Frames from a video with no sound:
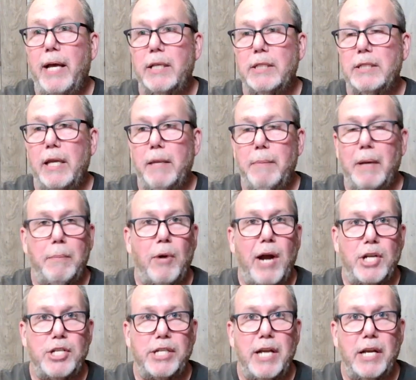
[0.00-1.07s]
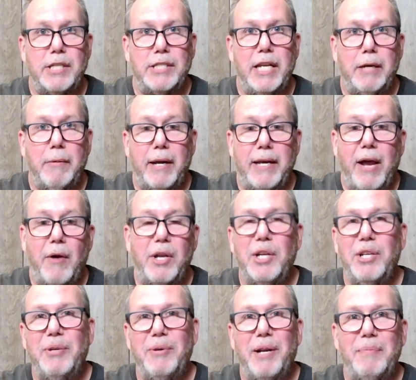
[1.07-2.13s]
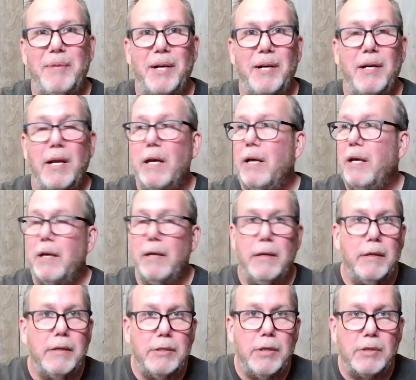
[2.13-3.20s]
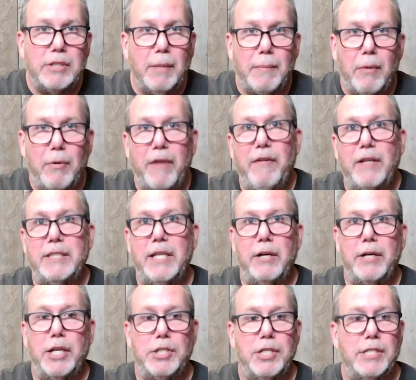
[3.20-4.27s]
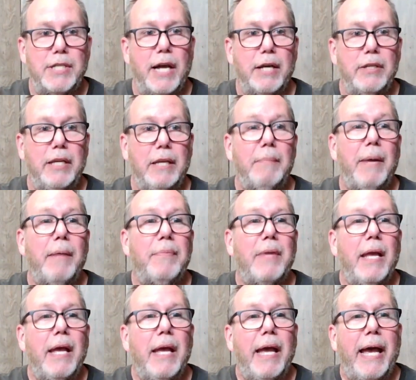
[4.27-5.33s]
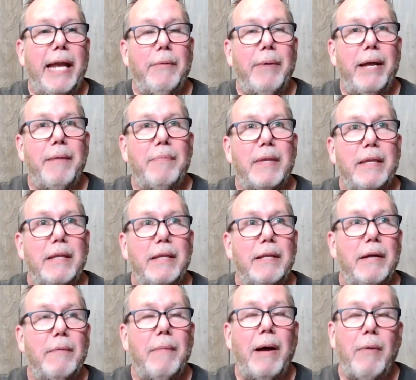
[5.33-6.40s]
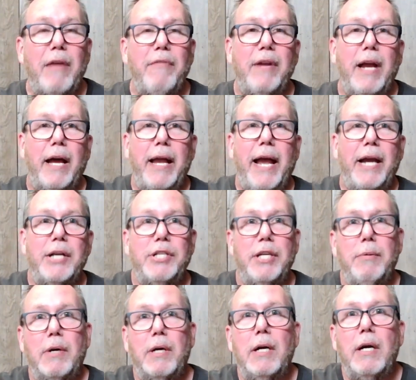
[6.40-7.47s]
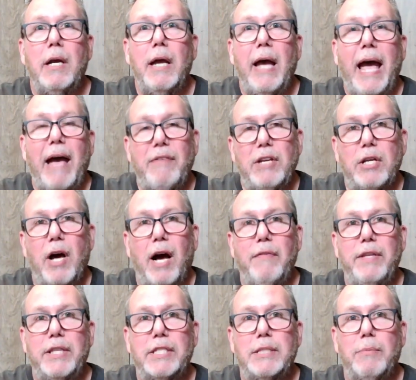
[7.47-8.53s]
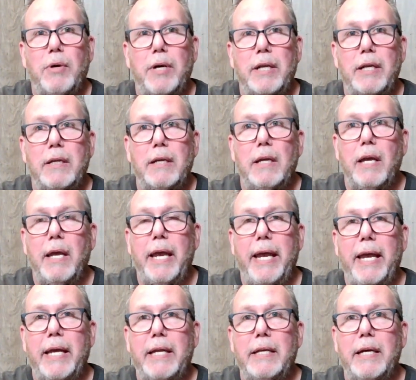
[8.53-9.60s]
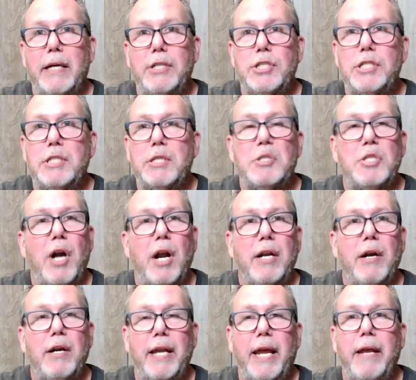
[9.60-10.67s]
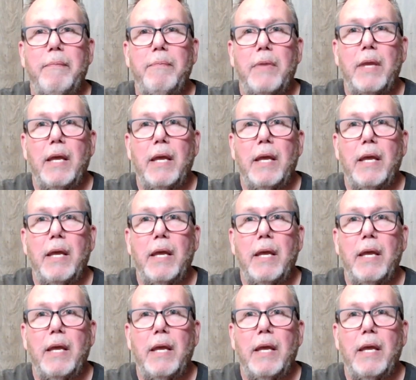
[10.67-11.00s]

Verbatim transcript: has a big project on it sitting right now. I couldn't do it up there. Don't tell my wife I said our kitchen's not clean. But anyway, the, my wife and I, Ashley, were having coffee this morning and uh, just starting our day.